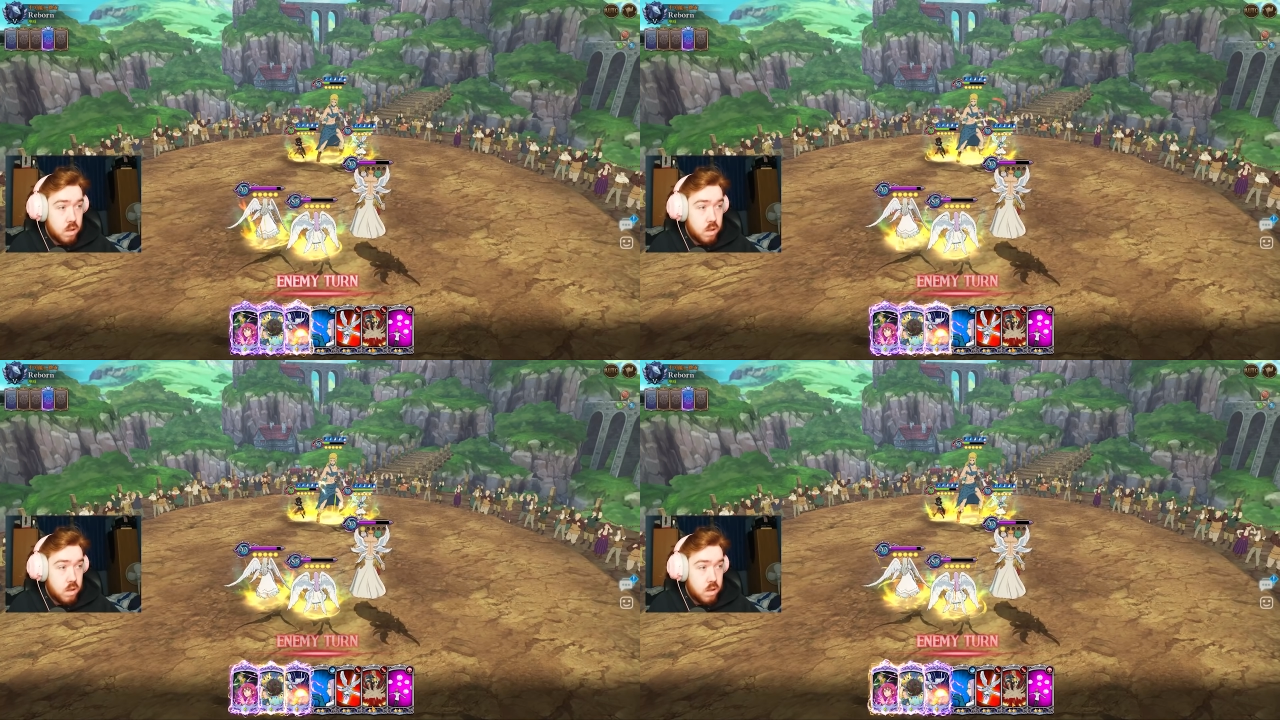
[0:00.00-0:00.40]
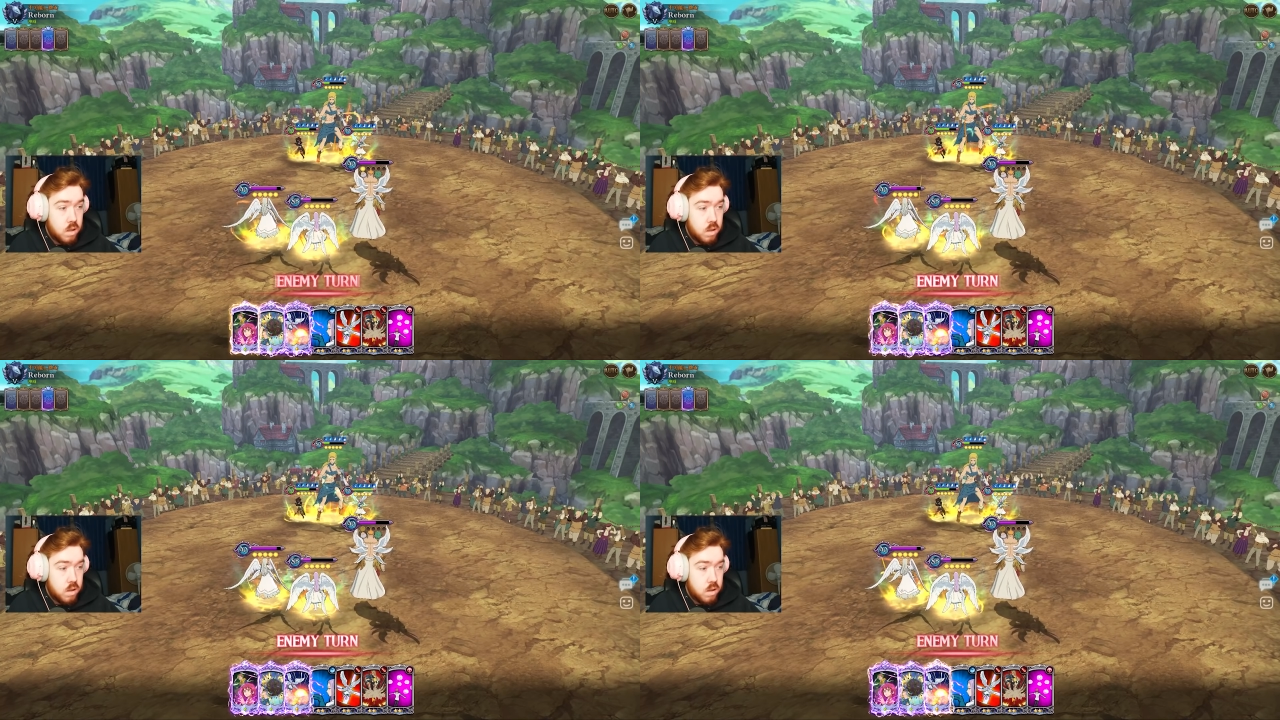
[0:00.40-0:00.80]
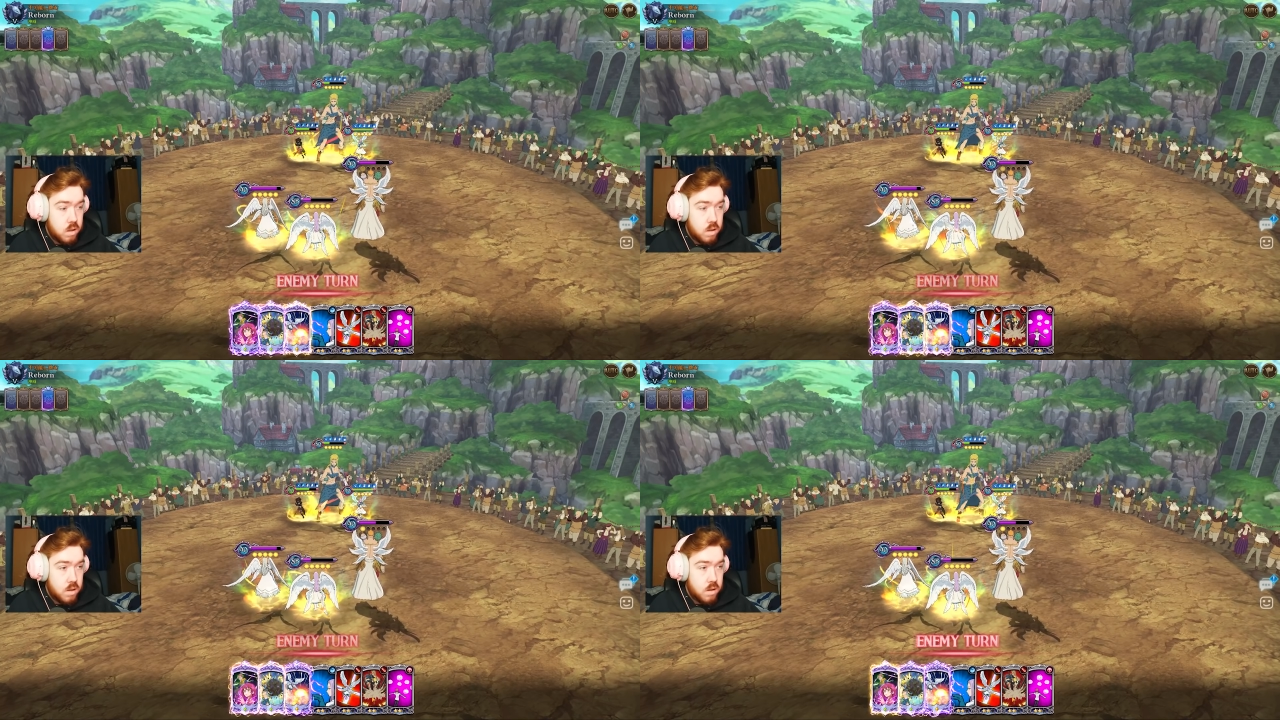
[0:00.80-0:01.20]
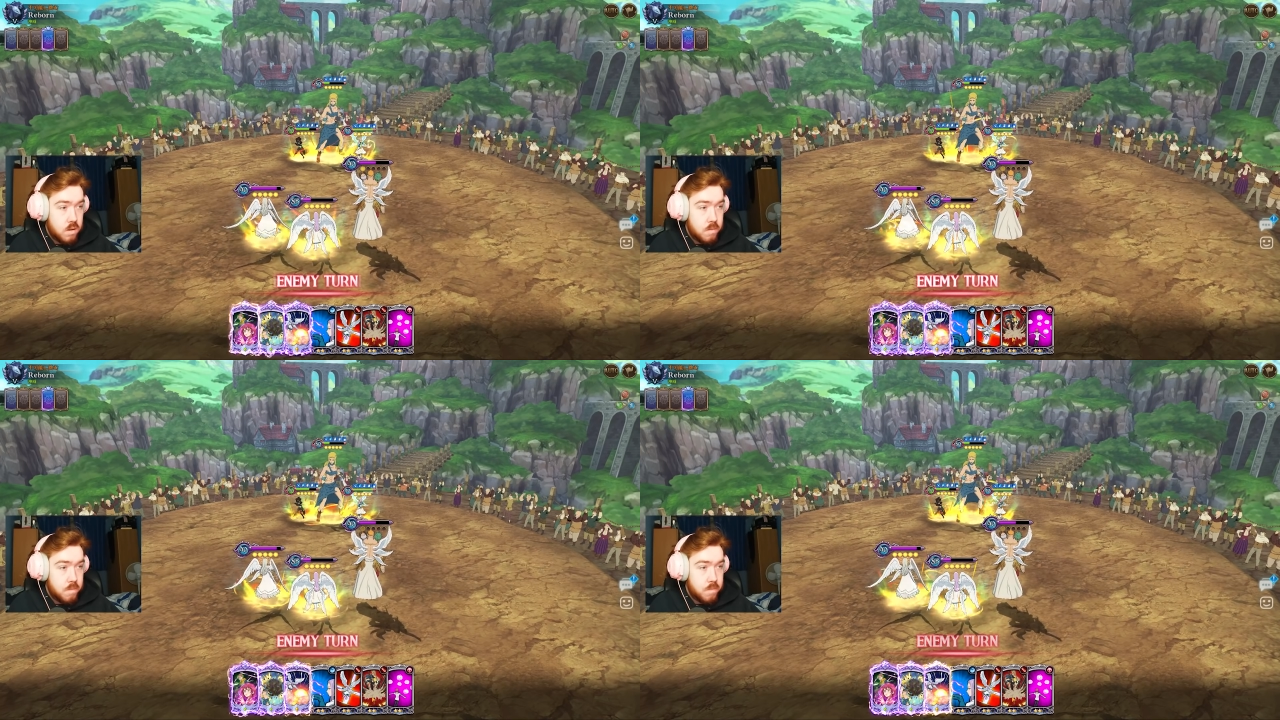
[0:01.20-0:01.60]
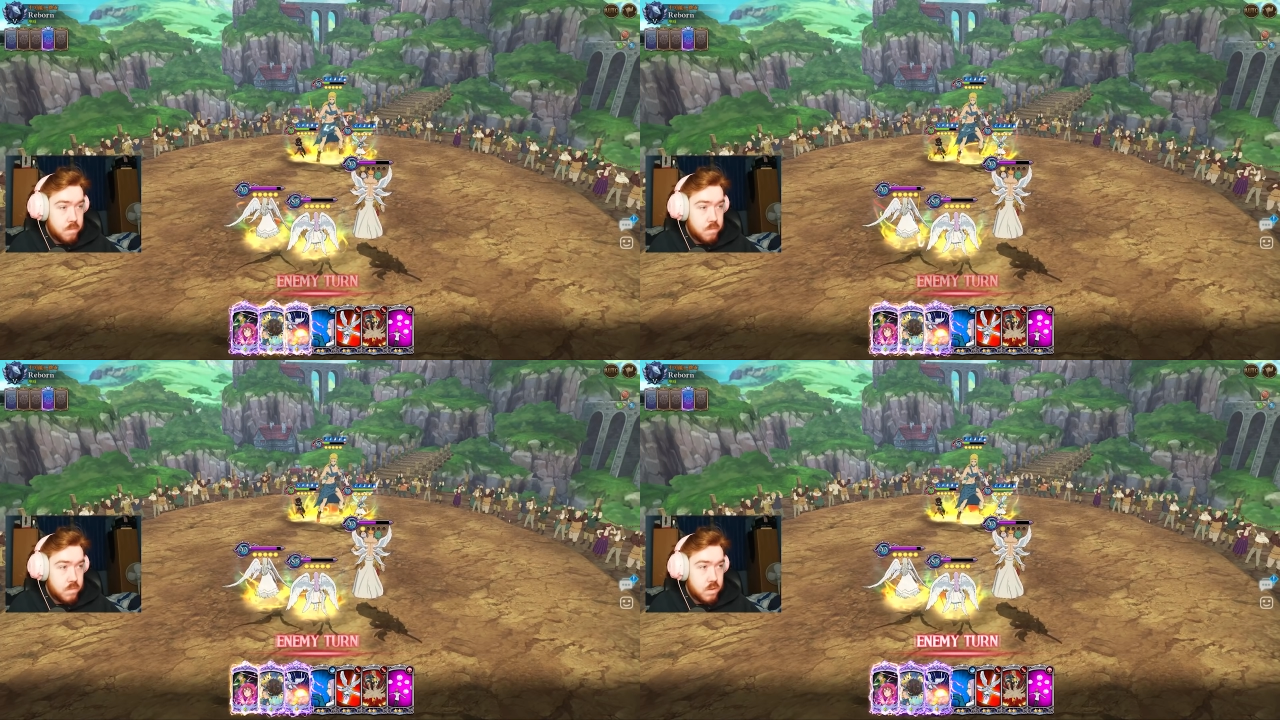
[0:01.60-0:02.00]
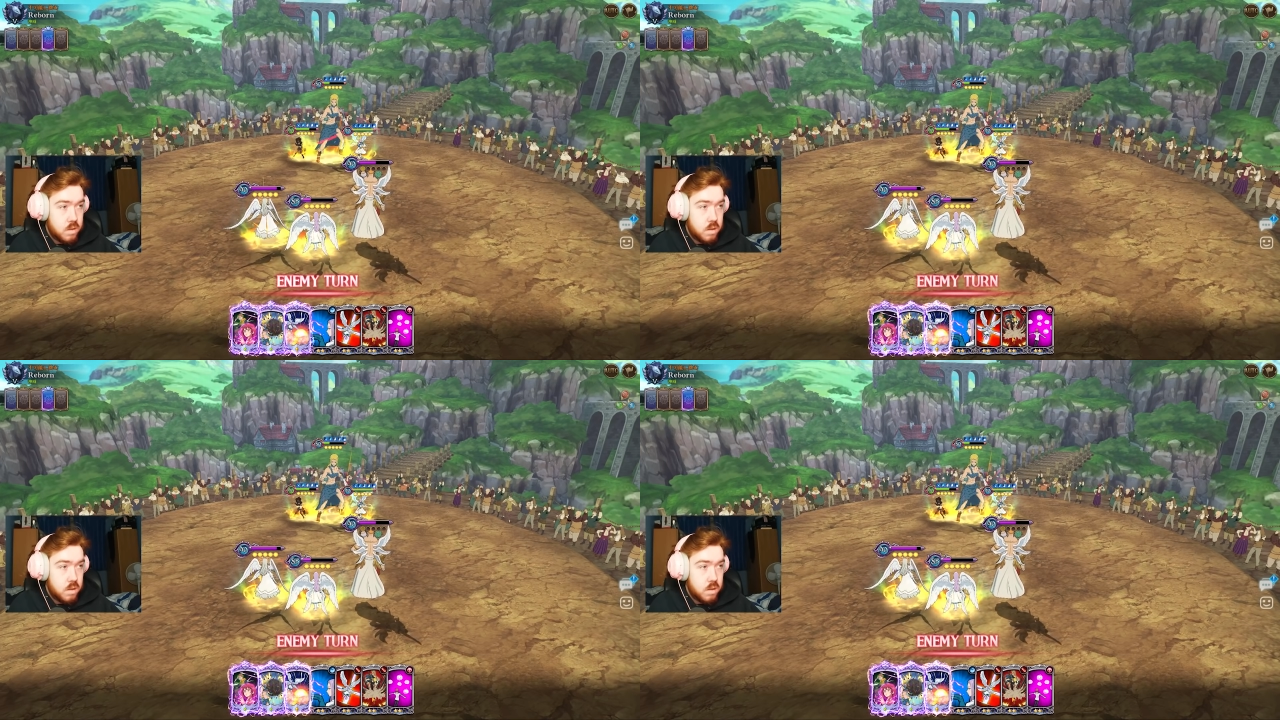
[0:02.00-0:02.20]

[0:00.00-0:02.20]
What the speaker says: (silence)